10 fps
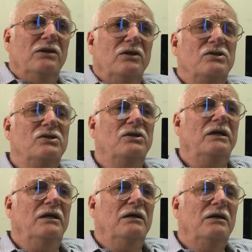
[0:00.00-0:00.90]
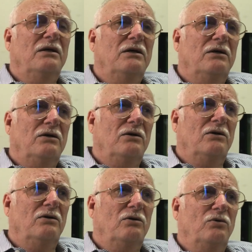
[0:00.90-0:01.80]
industry
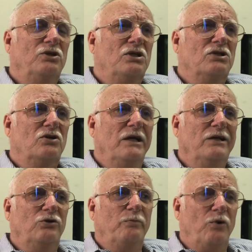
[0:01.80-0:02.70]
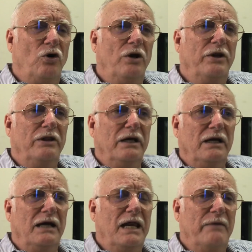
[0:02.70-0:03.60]
which is going to pour
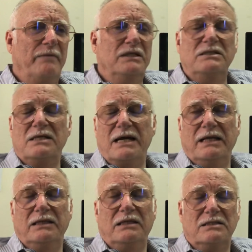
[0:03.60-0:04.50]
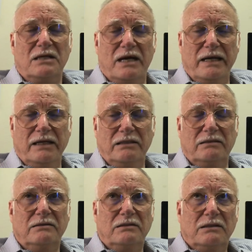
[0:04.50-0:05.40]
the elements at the site,
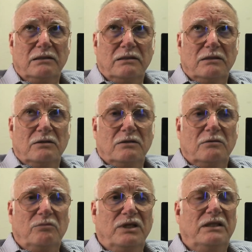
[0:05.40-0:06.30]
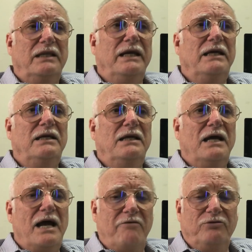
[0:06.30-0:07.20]
but they
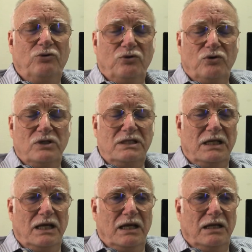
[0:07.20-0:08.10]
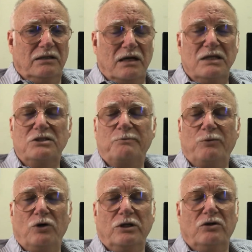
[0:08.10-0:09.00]
have to still
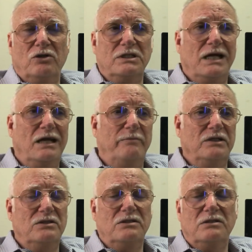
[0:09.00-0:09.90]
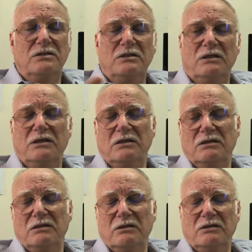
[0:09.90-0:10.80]
transport those elements
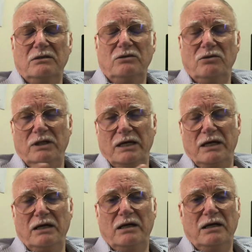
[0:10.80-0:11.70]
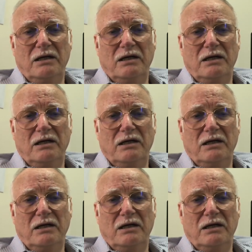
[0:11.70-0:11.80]
to the